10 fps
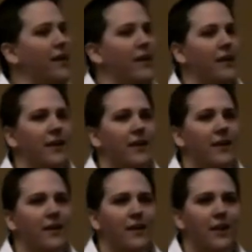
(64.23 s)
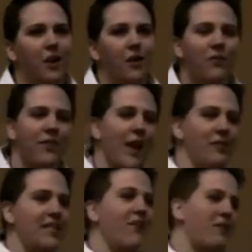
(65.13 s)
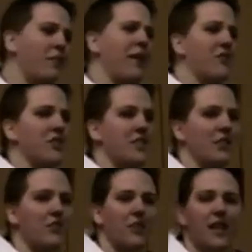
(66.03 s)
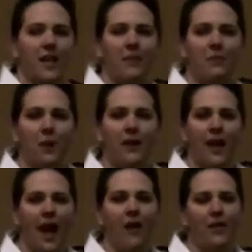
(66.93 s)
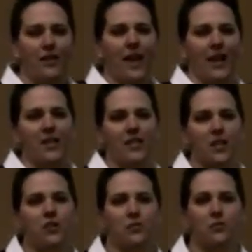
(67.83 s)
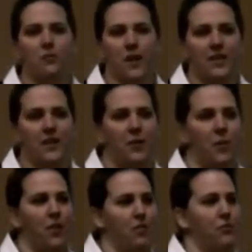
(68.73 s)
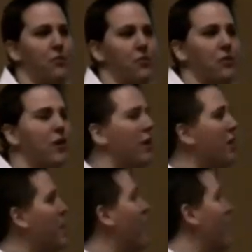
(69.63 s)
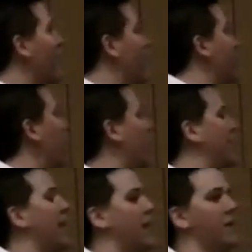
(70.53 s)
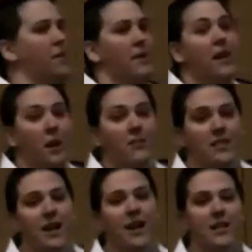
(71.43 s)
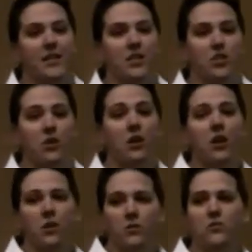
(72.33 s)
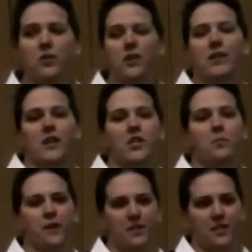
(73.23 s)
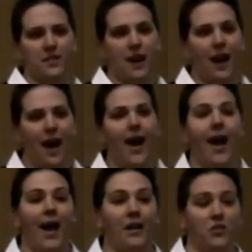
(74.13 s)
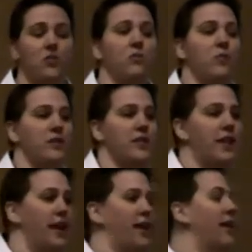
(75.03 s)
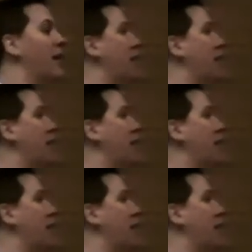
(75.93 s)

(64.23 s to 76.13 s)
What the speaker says: it, you know, that was definitely my interest as a little kid, but how did that continue for me as I went through my life, and what led me to become a science teacher was really the experiences I had in school as a kid.